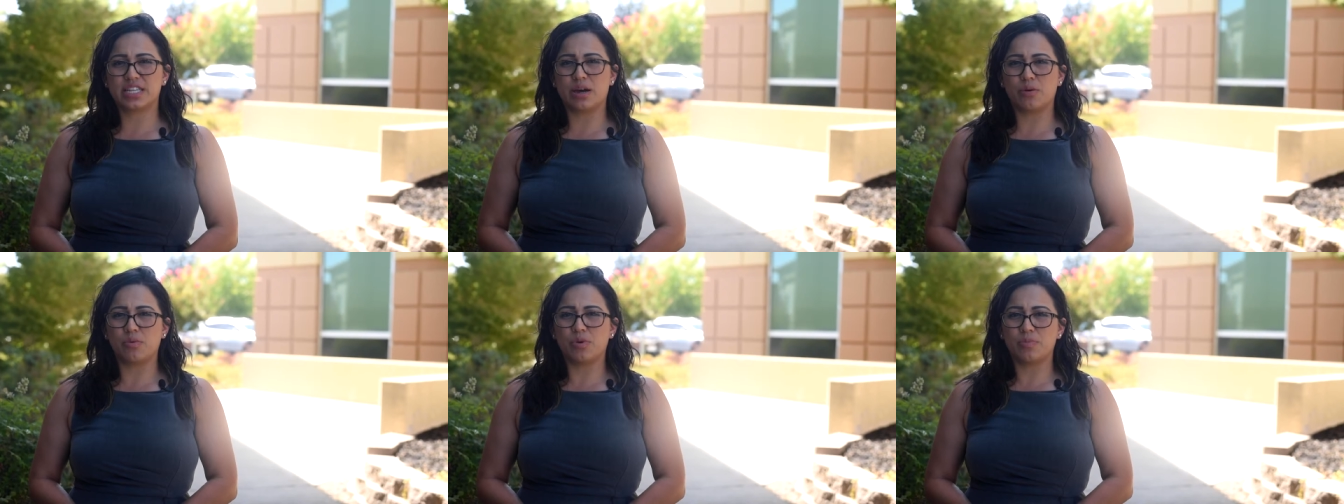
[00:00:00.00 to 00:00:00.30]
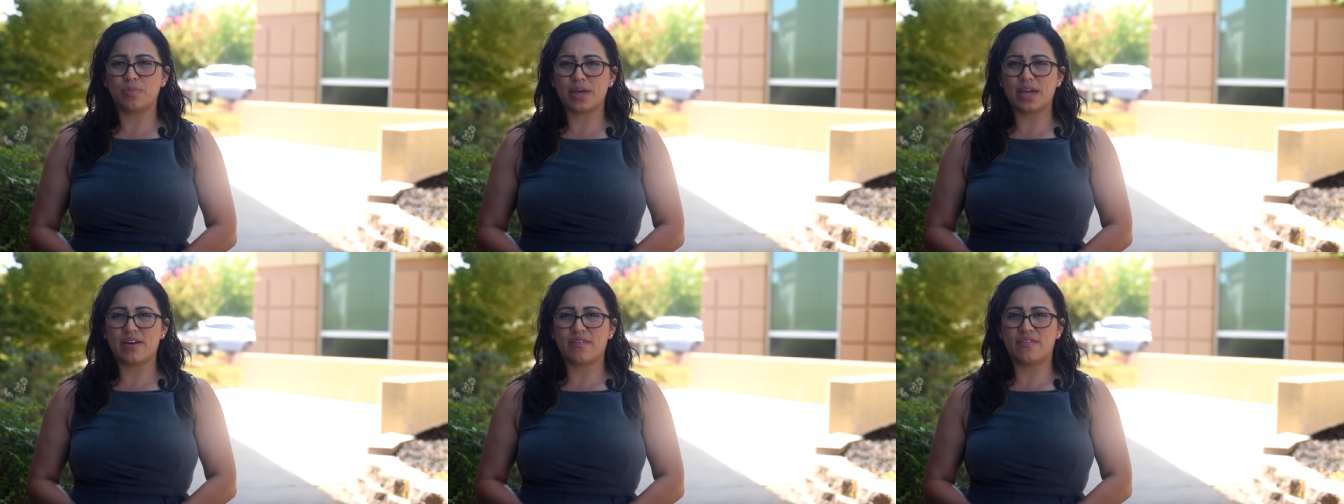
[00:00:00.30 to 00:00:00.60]
that will
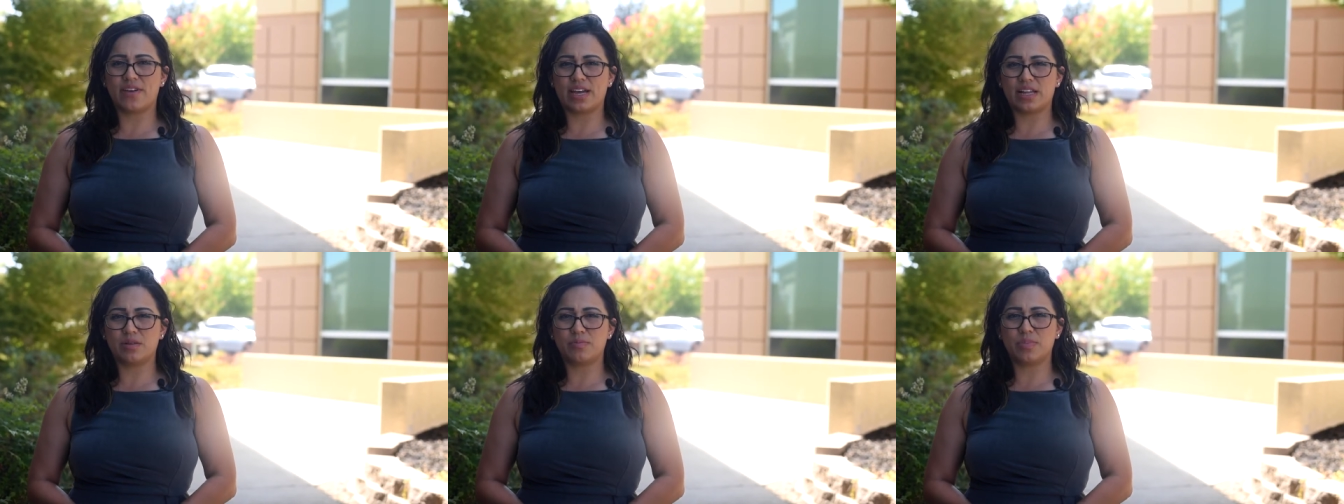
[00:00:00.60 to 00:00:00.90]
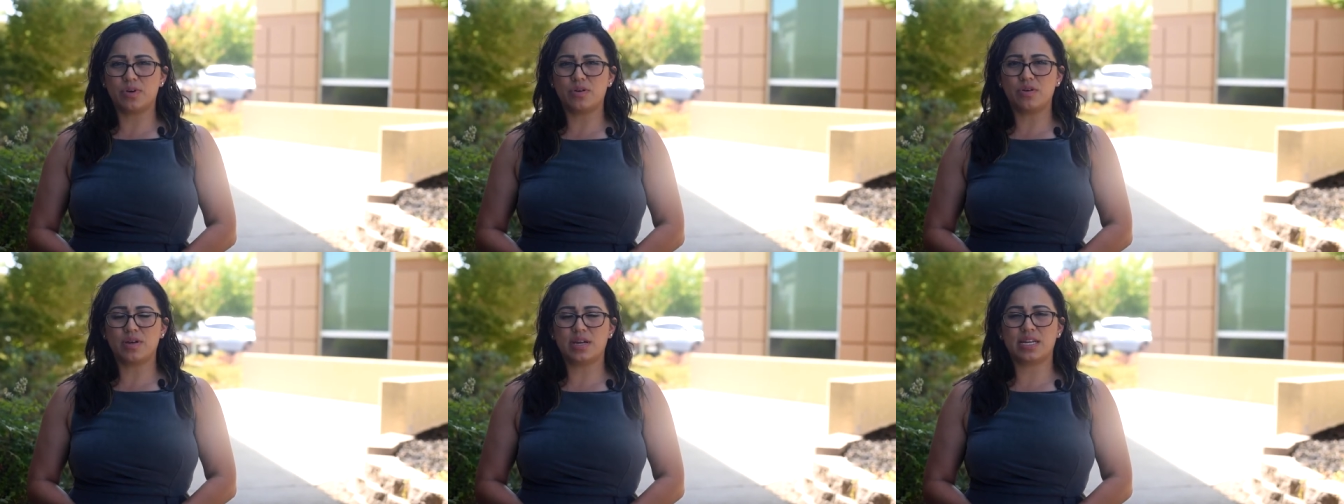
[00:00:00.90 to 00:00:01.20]
be
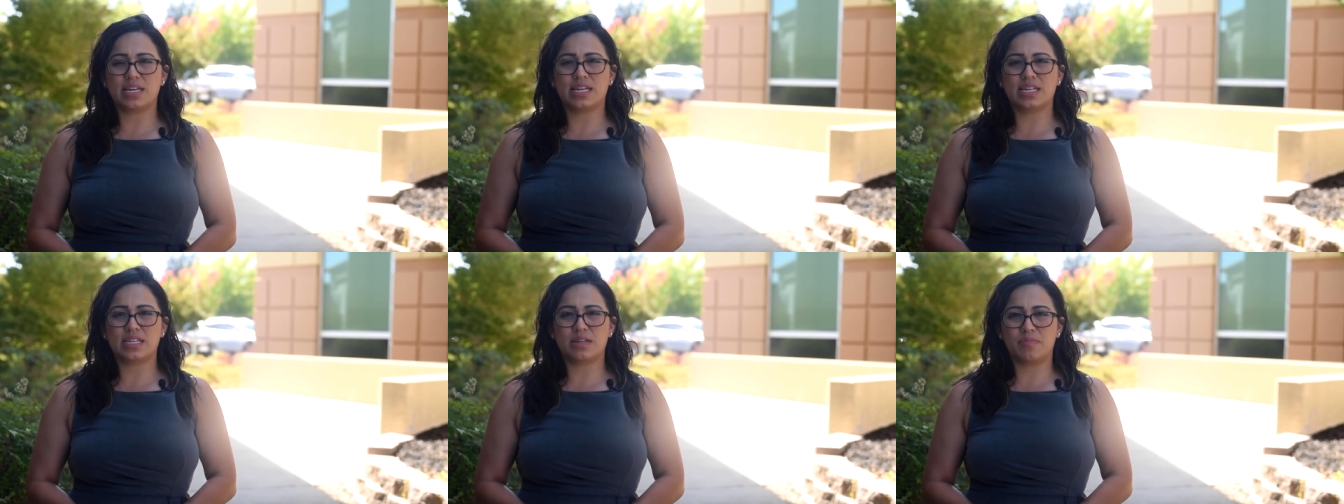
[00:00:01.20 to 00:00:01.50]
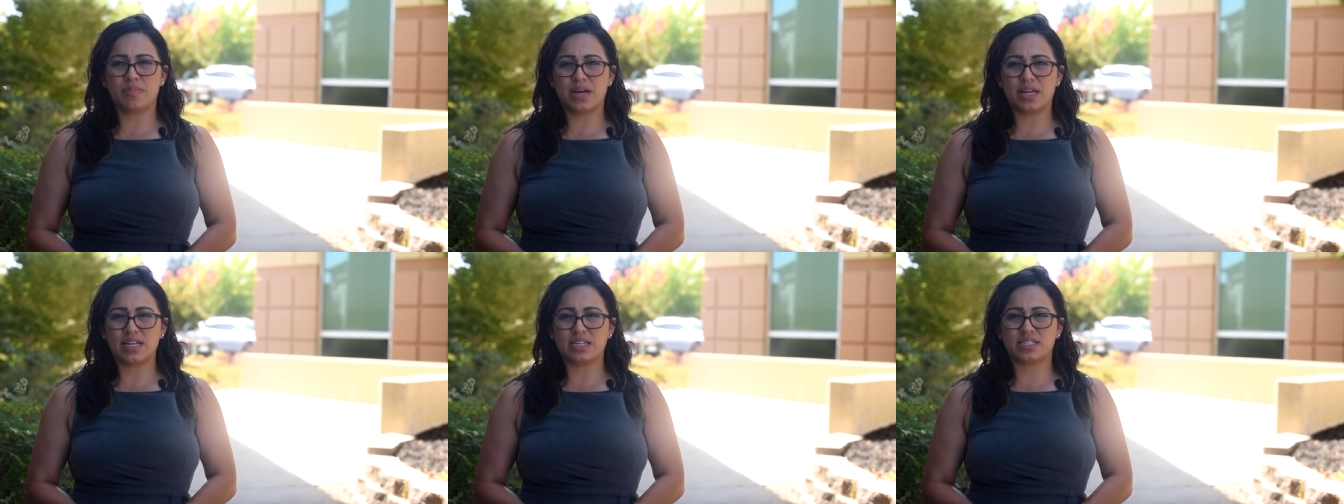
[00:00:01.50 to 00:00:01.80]
available in
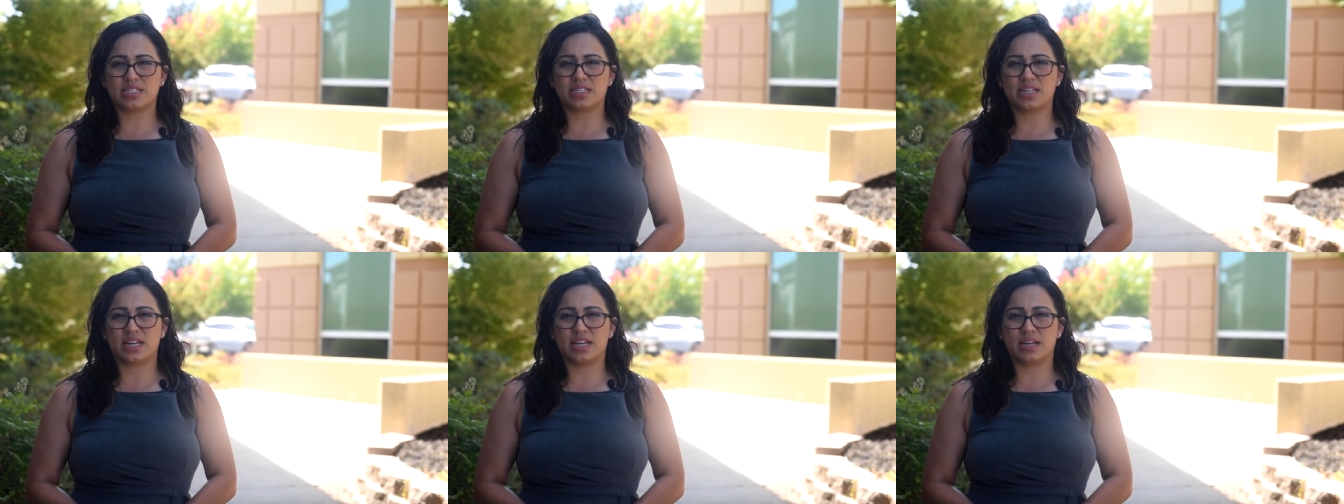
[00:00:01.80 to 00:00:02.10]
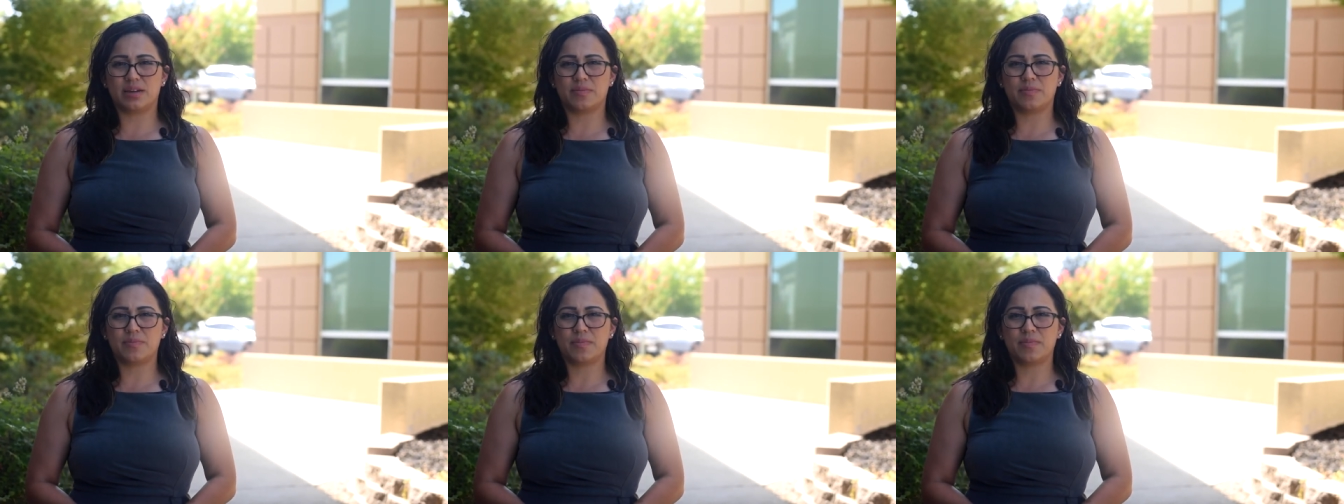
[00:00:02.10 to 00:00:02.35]
independent study.